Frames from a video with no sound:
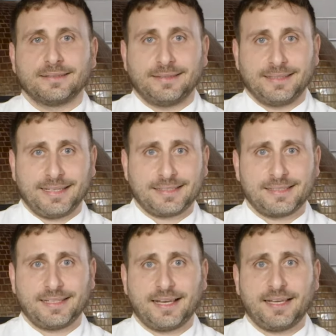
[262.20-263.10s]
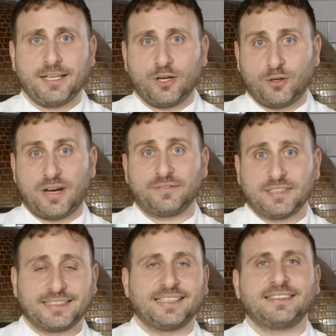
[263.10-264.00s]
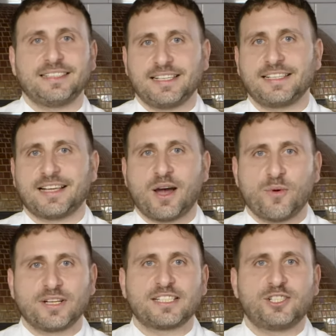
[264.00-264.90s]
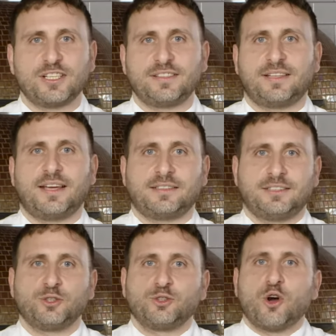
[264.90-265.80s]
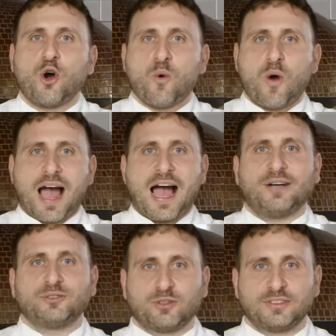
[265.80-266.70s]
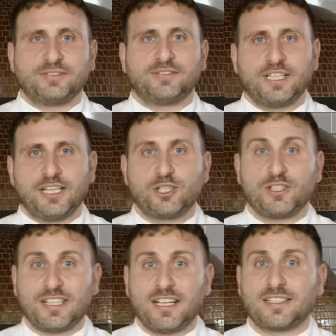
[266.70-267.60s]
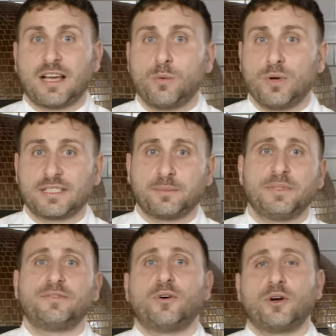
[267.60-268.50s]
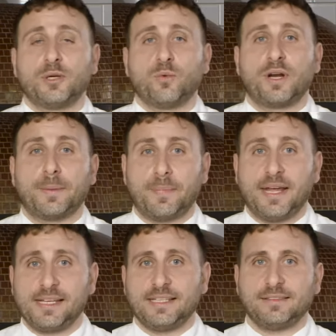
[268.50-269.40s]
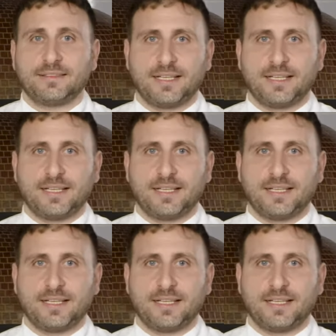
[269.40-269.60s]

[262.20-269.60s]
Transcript: The next day or after 36 hours, just take your dough out of the fridge 6 hours before you want to bake it.